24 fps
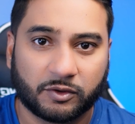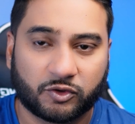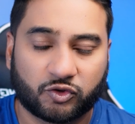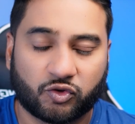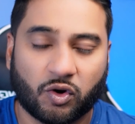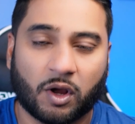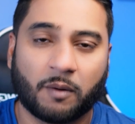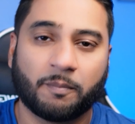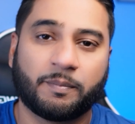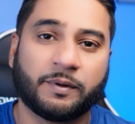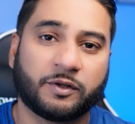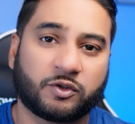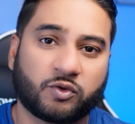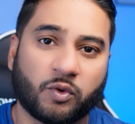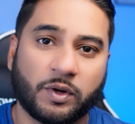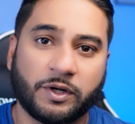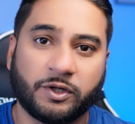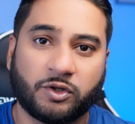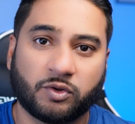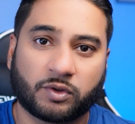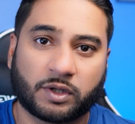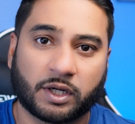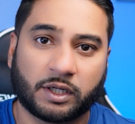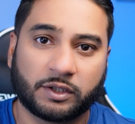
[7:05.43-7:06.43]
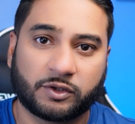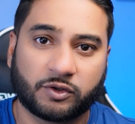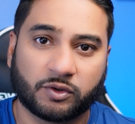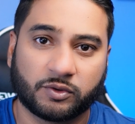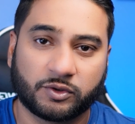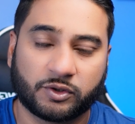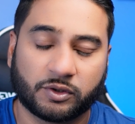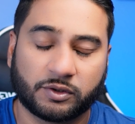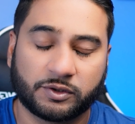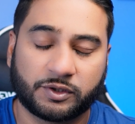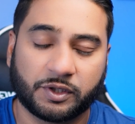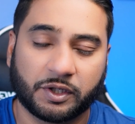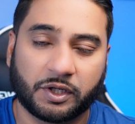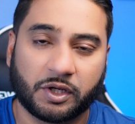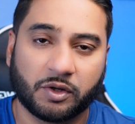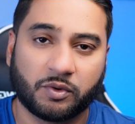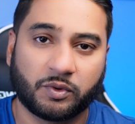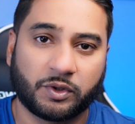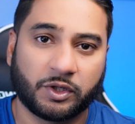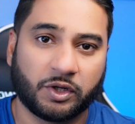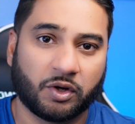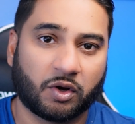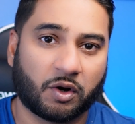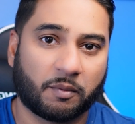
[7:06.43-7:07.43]
Trump is going to cut social
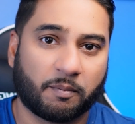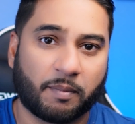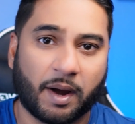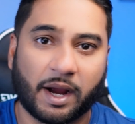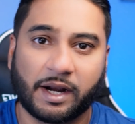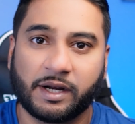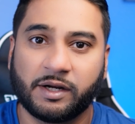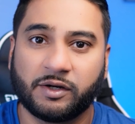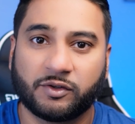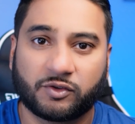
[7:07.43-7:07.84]
security or Biden